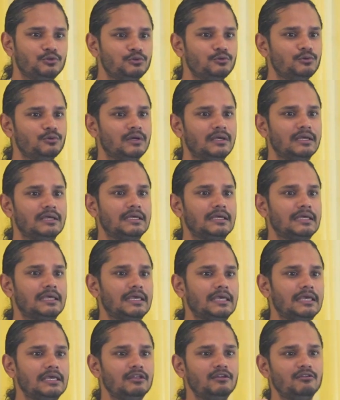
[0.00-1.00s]
to
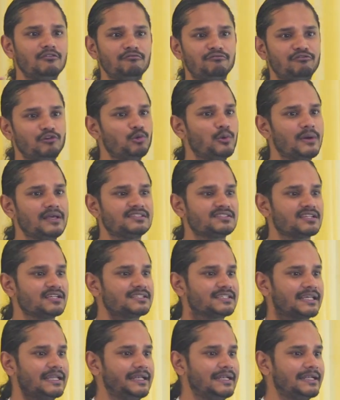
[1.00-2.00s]
influence
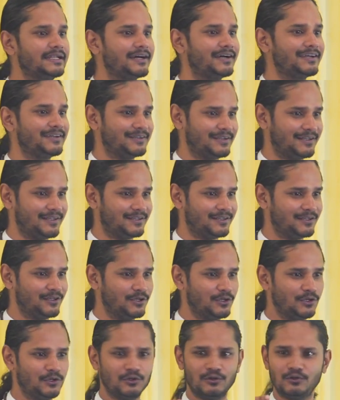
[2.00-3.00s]
us entirely,
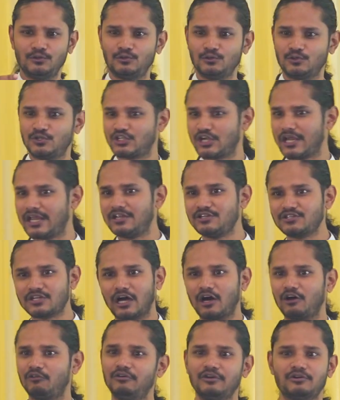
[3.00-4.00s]
to change
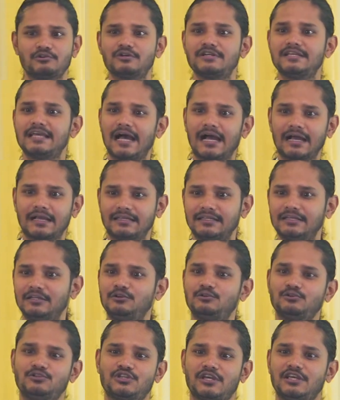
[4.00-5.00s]
how we're reacting,
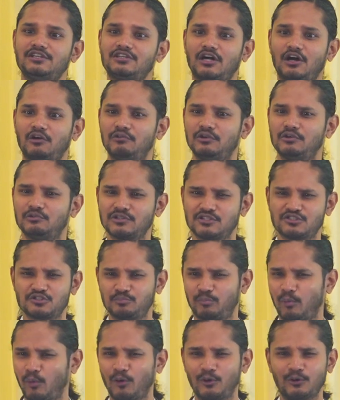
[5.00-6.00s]
to change how we
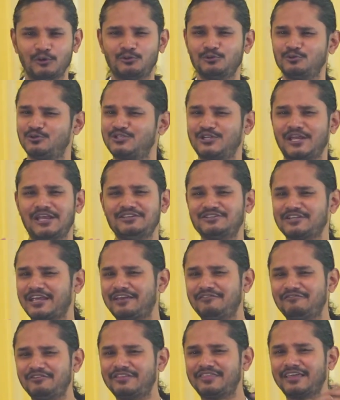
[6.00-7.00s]
respond, to change
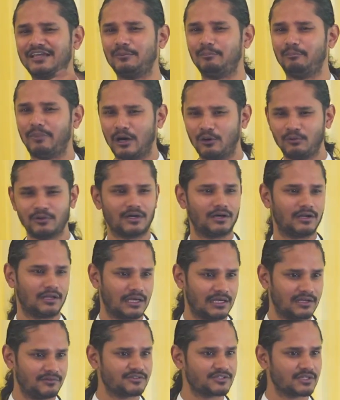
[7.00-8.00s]
everything about our
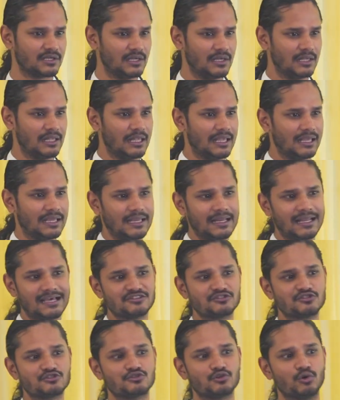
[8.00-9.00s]
lives. It
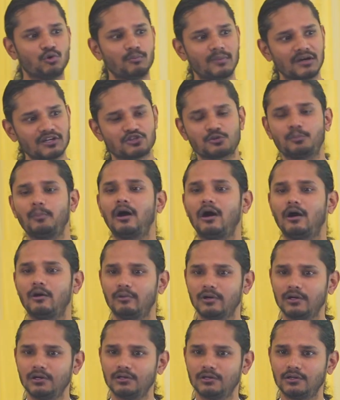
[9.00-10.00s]
has so much
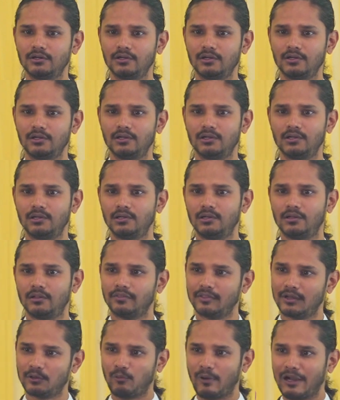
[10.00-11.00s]
power
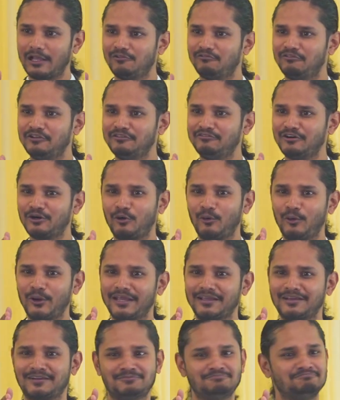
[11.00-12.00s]
that while we were
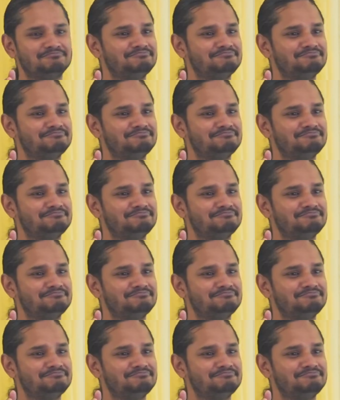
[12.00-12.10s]
going,